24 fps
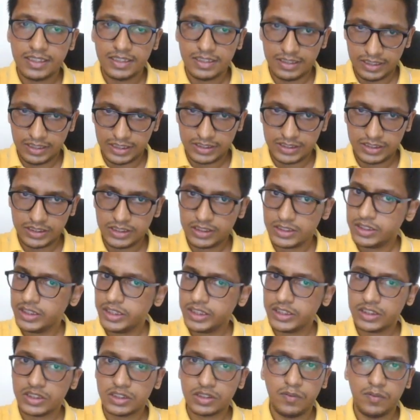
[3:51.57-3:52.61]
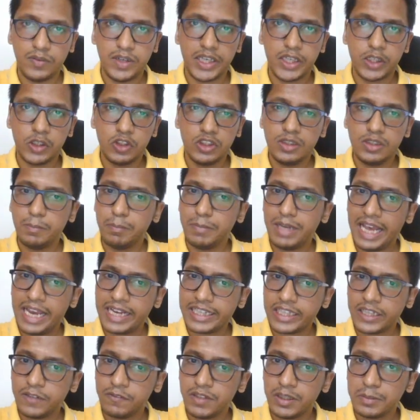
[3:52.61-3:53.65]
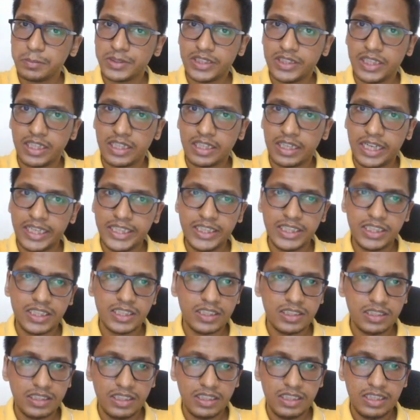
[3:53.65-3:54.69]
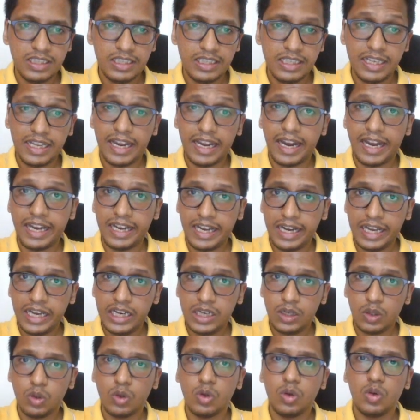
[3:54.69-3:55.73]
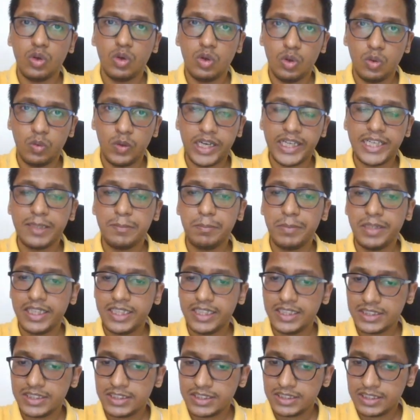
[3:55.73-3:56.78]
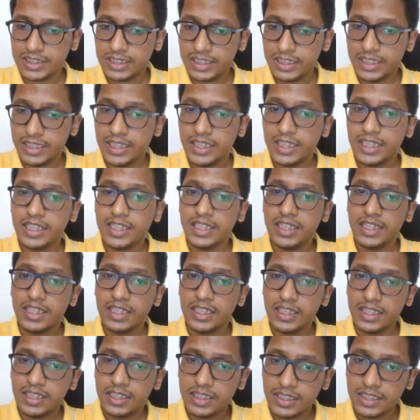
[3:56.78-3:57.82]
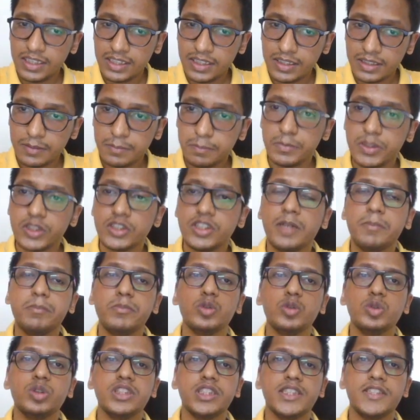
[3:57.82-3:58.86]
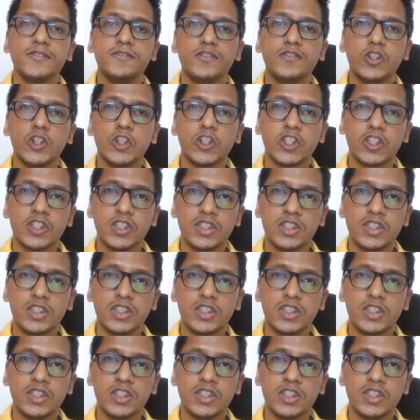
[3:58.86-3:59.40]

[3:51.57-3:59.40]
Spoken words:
Knight c6, very good. Black develops their knight, and now white plays bishop to c4,